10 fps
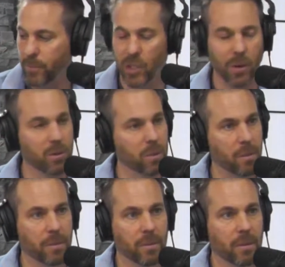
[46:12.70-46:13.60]
charge
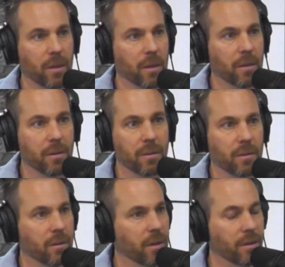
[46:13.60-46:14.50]
people and
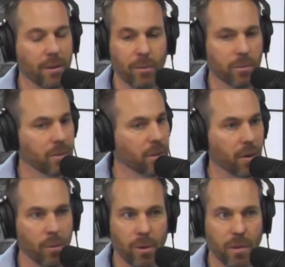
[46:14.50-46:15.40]
they don't really
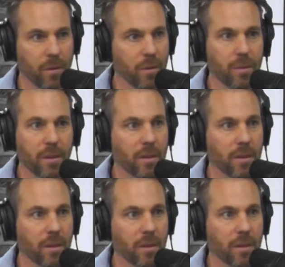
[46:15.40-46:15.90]
know what they're doing.